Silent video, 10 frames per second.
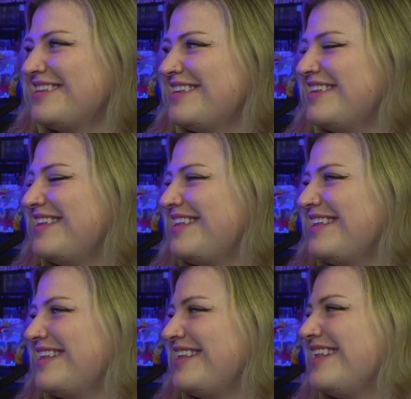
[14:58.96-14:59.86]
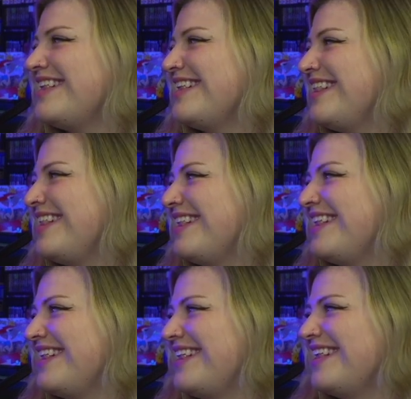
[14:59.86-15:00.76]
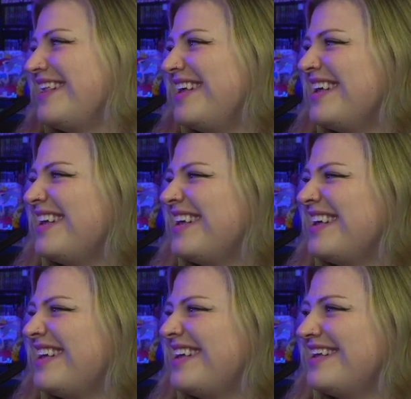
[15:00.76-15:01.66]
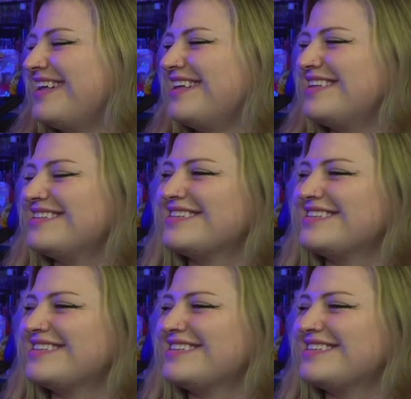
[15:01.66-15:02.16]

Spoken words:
No words are spoken by the person on screen.